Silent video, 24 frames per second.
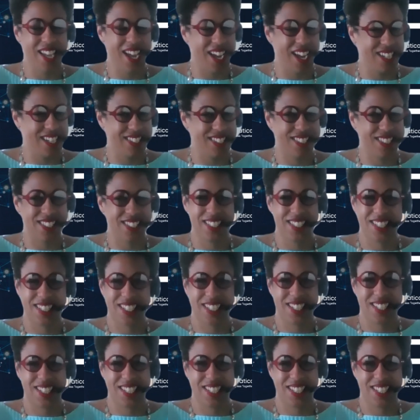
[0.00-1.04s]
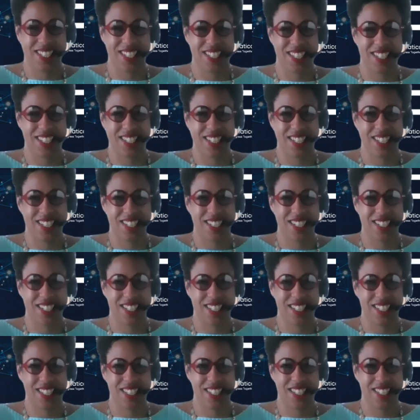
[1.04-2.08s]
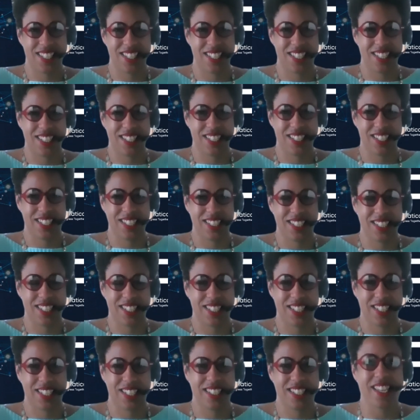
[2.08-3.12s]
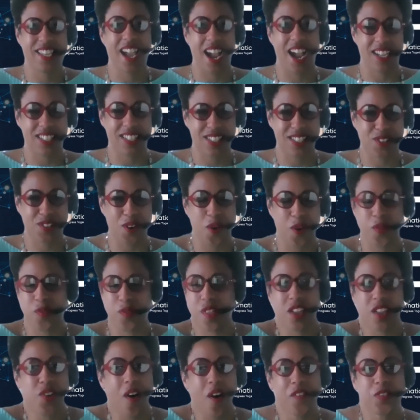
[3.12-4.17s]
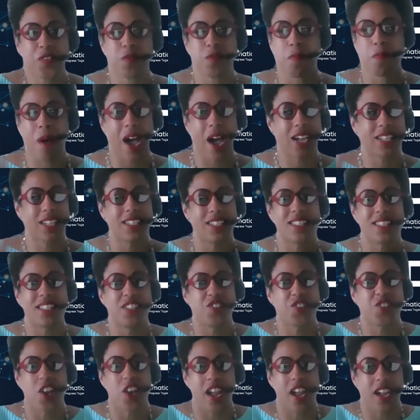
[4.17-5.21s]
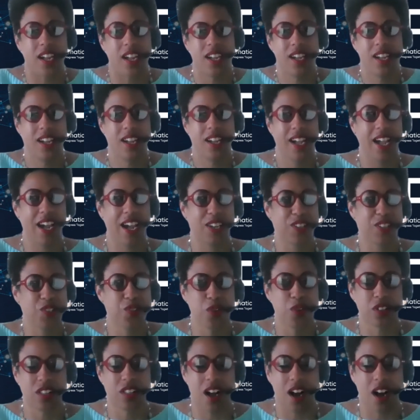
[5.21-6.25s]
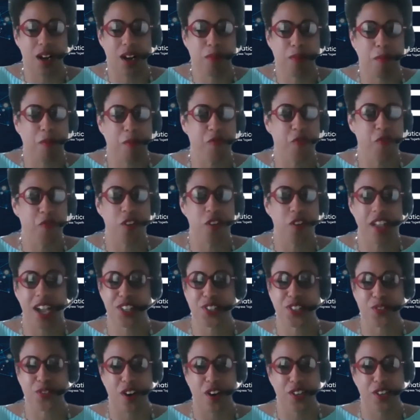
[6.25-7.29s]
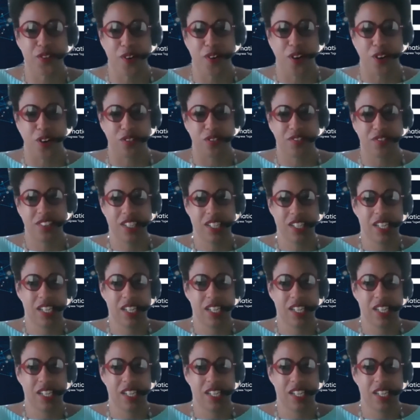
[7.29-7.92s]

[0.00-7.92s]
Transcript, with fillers: Yes. And then after that, we got to come back here. Yes. So that you have to be back to CJ at two o'clock. Okay. But before that, you're on your own.